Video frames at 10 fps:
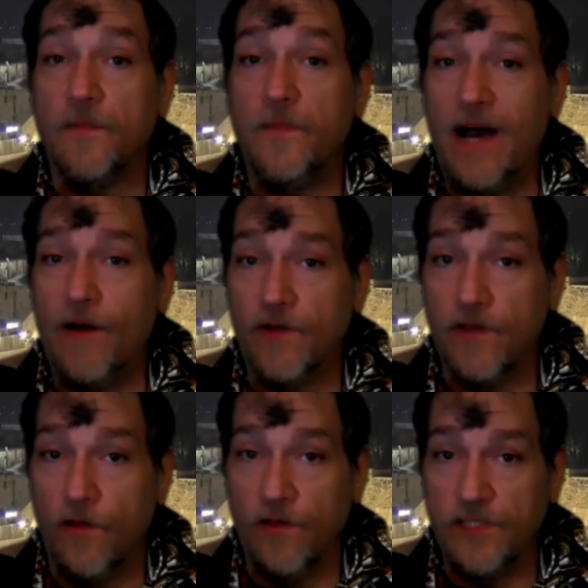the power of
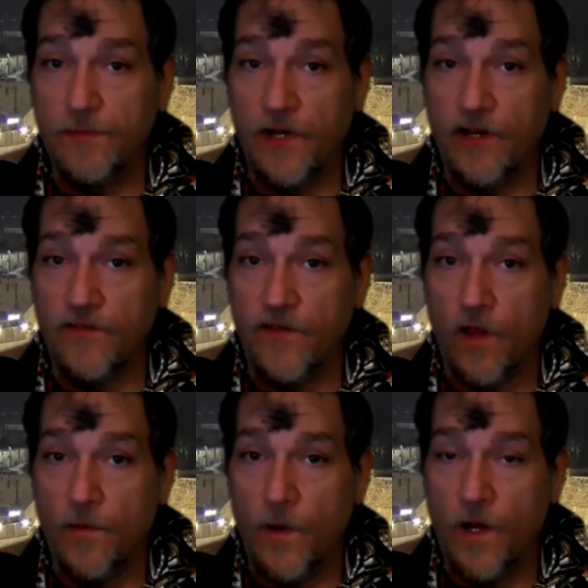the Holy Spirit
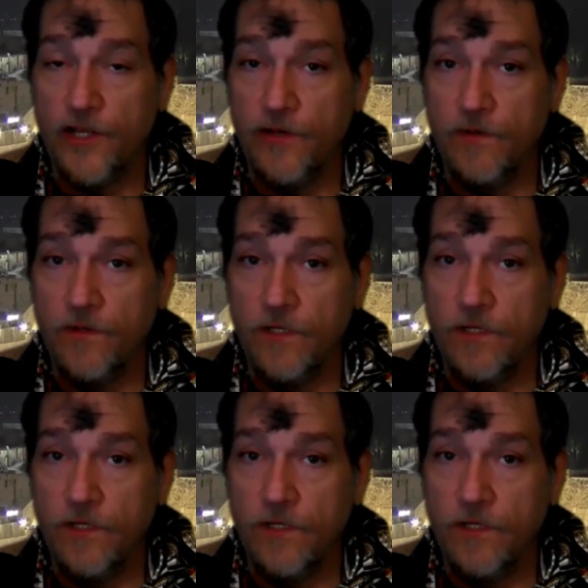fall upon you.